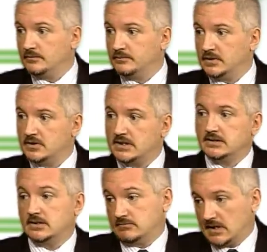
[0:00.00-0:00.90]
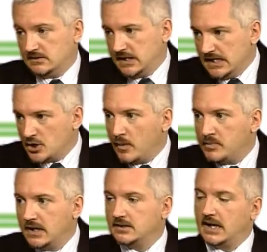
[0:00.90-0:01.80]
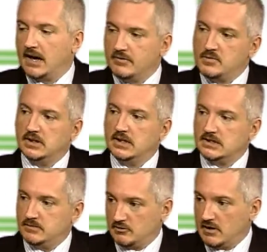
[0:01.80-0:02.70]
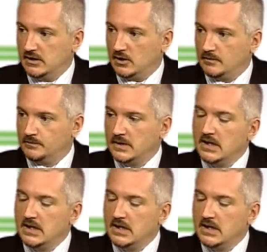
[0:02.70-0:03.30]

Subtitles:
because that's a key topic that everybody needs to be trained on.